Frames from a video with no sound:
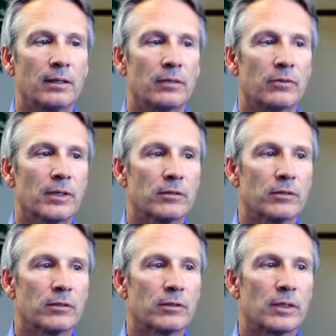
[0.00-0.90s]
If we've
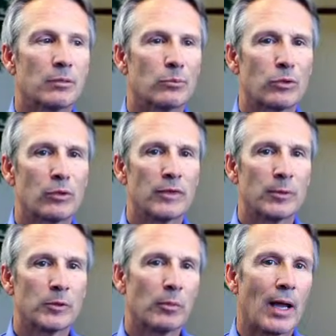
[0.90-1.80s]
improved
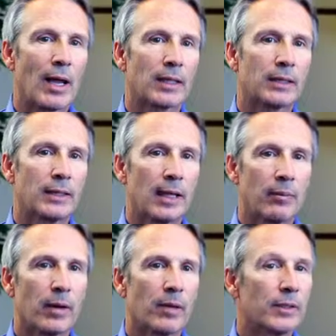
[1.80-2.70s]
them dramatically,
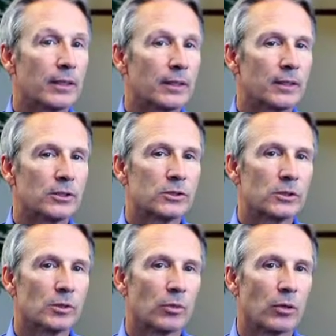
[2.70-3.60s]
that might be an
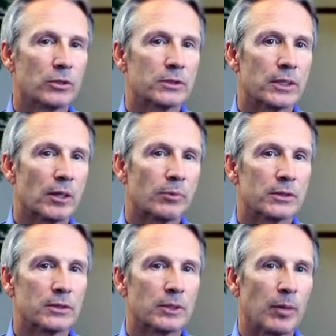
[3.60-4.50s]
additional approach to help
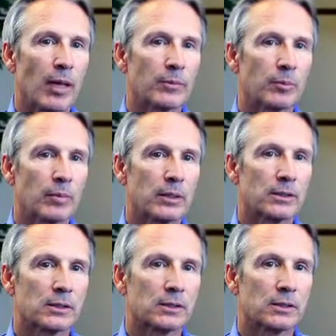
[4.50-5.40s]
the sleep apnea
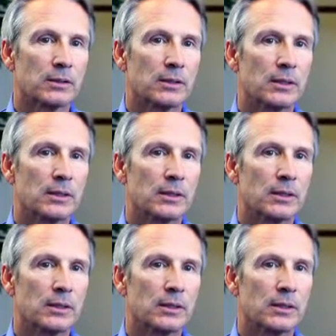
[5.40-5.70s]
patient to